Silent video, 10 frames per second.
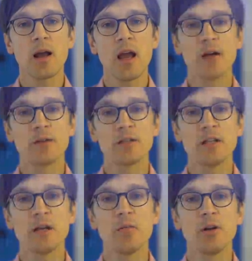again of the
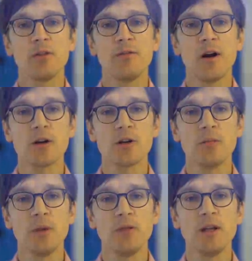sigmoid
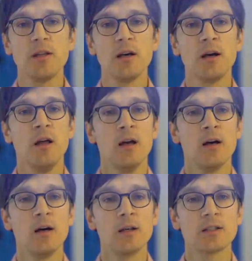function between the
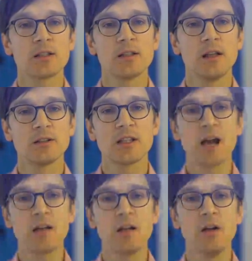uh, st
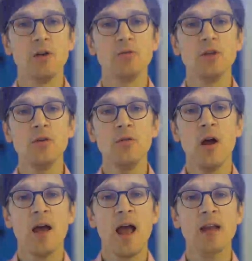starting node u
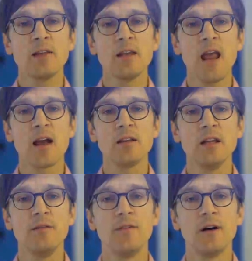and the
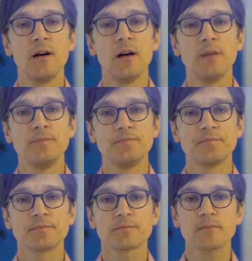negative um,
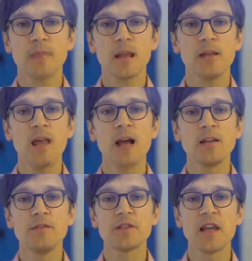
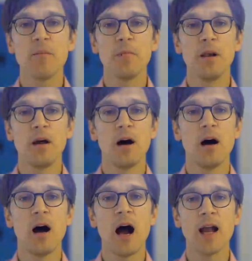negative sample
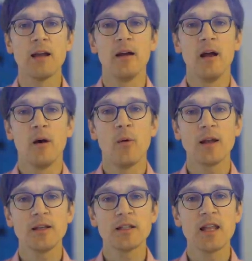uh, I,
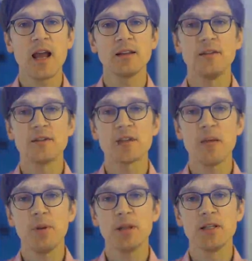where these negative
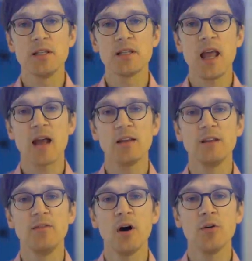samples, these
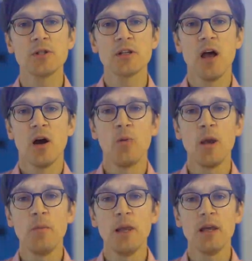negative nodes,
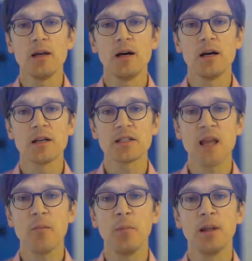will be uh,
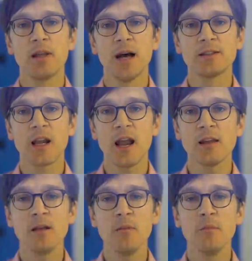sampled at
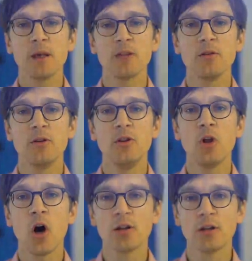random, but
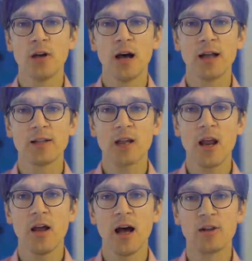not at,
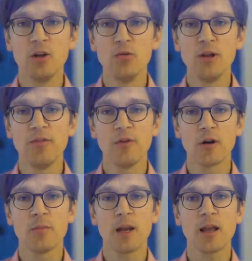at
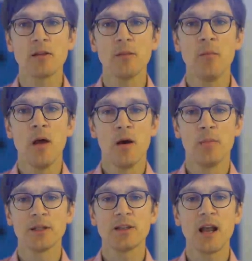uniform random,
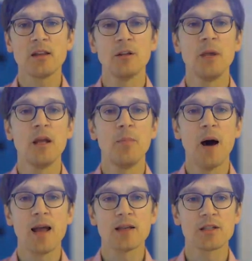but random in a
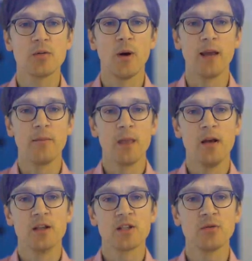biased way.
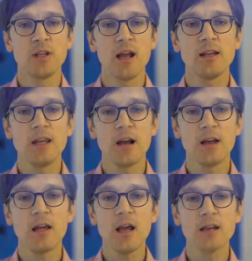So the idea
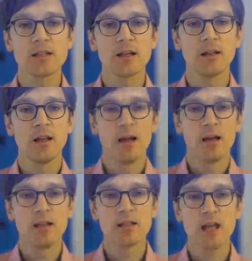here is that
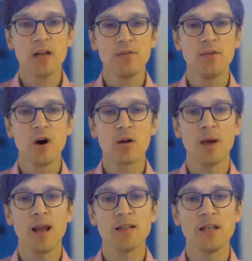instead of
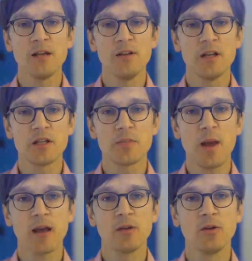normalizing with
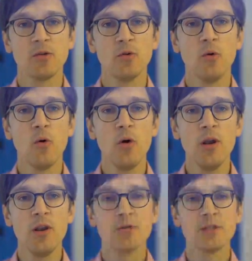respect to all
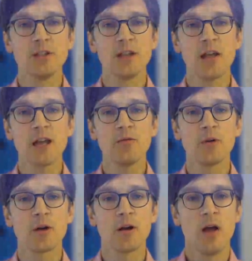nodes in the
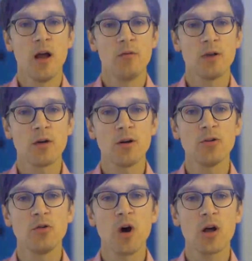network, we are going
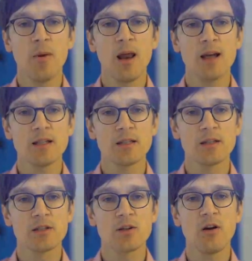to normalize
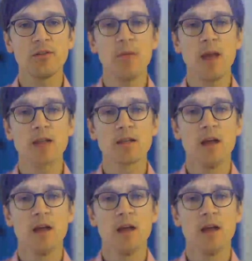softmax